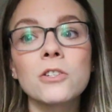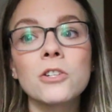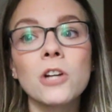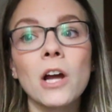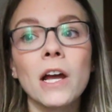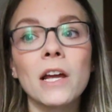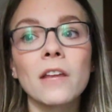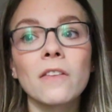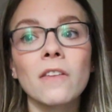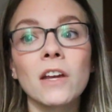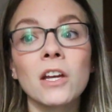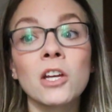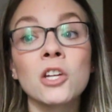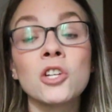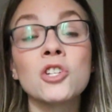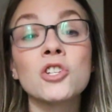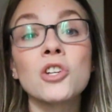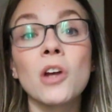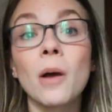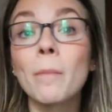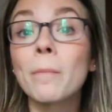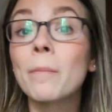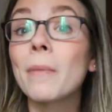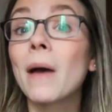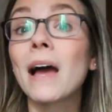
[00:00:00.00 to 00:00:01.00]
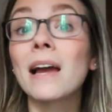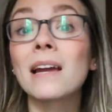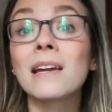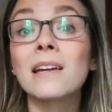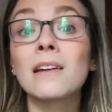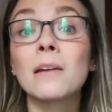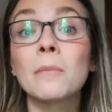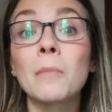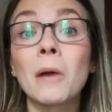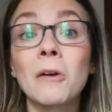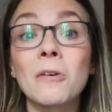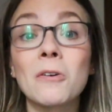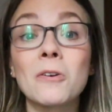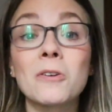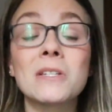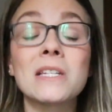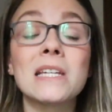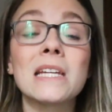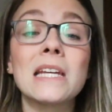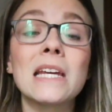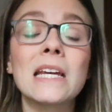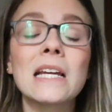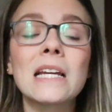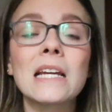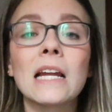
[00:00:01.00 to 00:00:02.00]
to try and like jump back into my
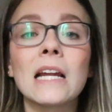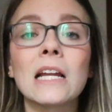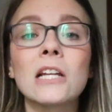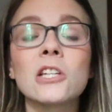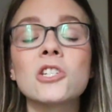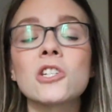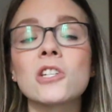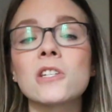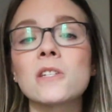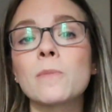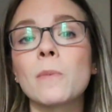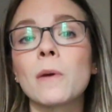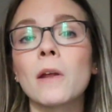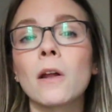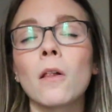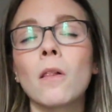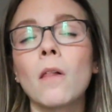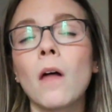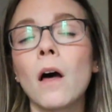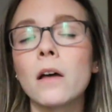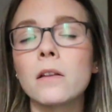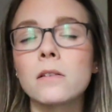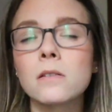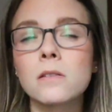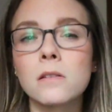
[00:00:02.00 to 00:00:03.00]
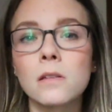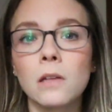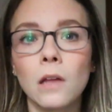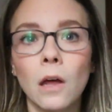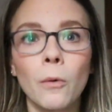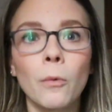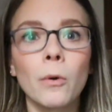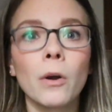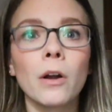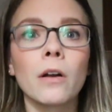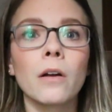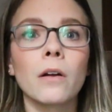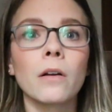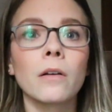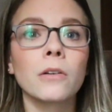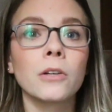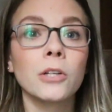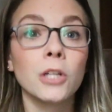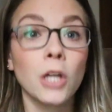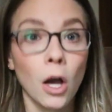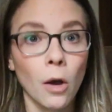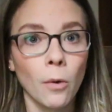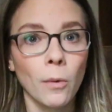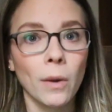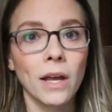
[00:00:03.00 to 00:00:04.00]
routine, and it's just been a lot slower
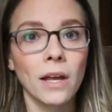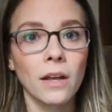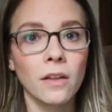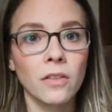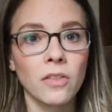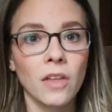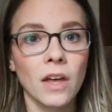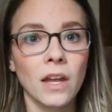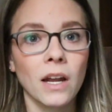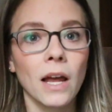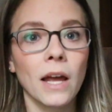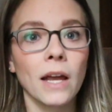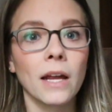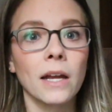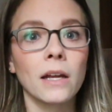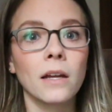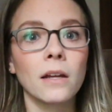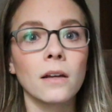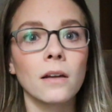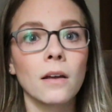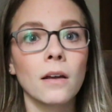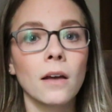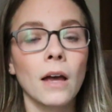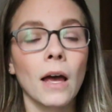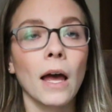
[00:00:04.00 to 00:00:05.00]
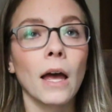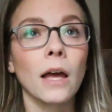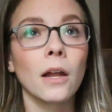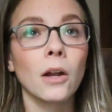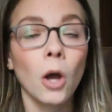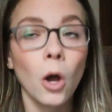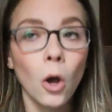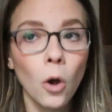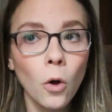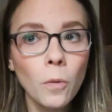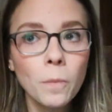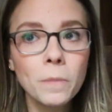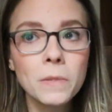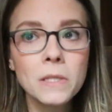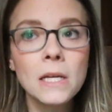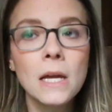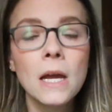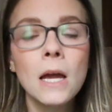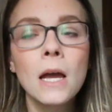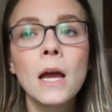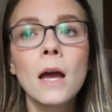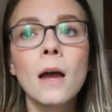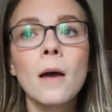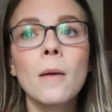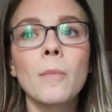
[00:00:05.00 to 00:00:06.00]
going than I had hoped,
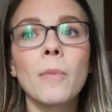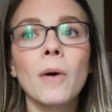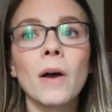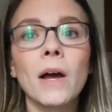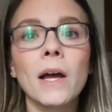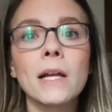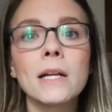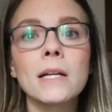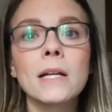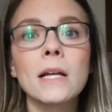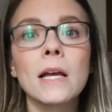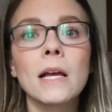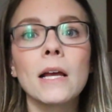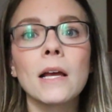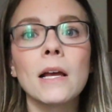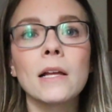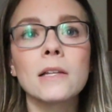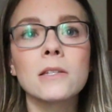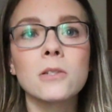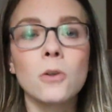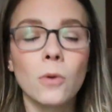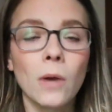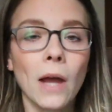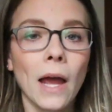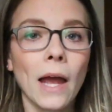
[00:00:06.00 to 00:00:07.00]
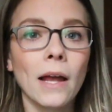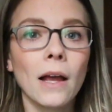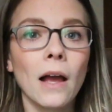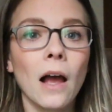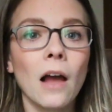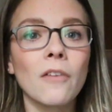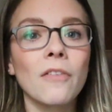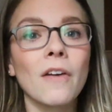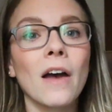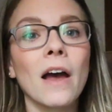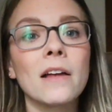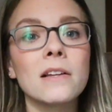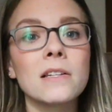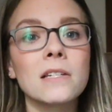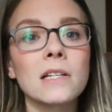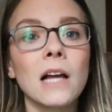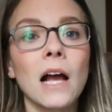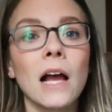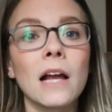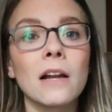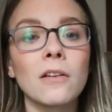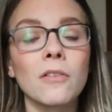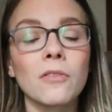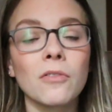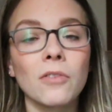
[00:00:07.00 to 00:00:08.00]
but it's okay. I've had to
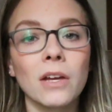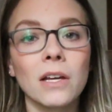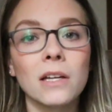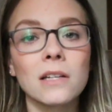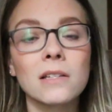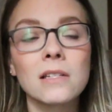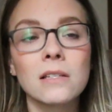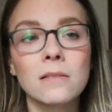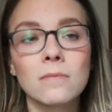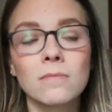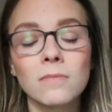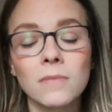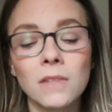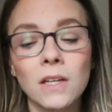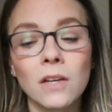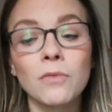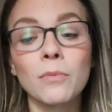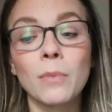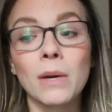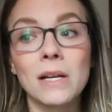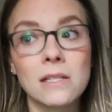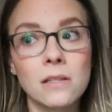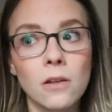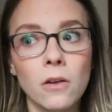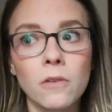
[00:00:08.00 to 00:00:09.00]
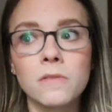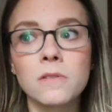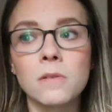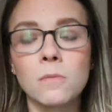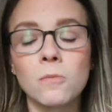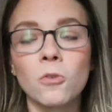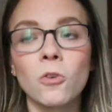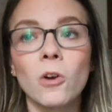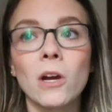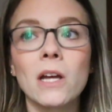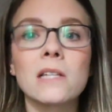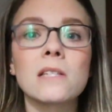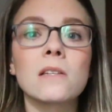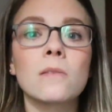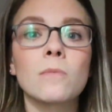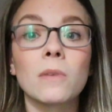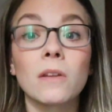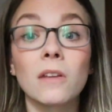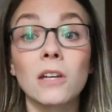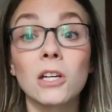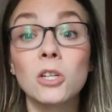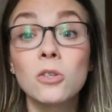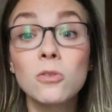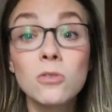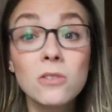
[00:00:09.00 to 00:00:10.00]
kind of like give myself some grace and
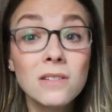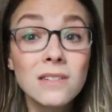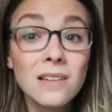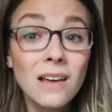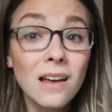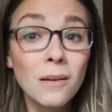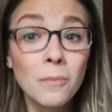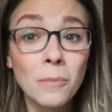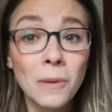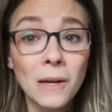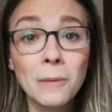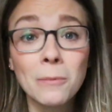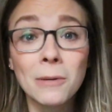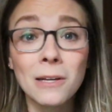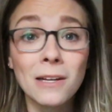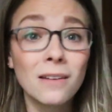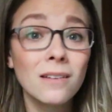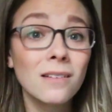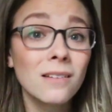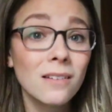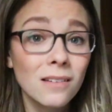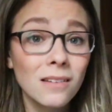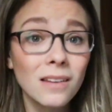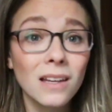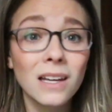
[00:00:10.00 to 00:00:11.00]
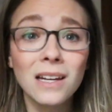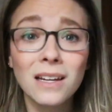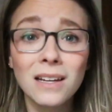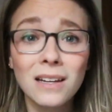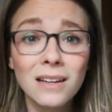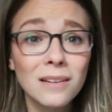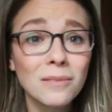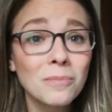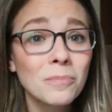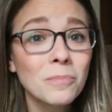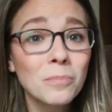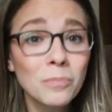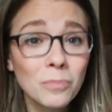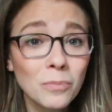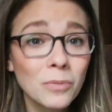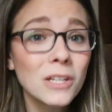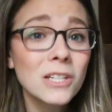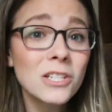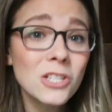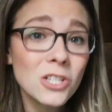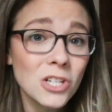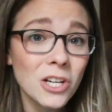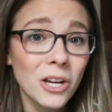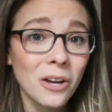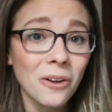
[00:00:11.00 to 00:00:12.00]
be like, you just had a baby, like,
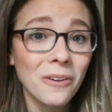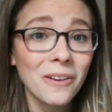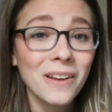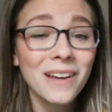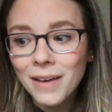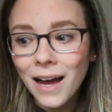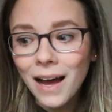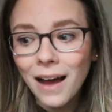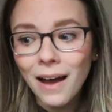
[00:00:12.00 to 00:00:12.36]
please chill.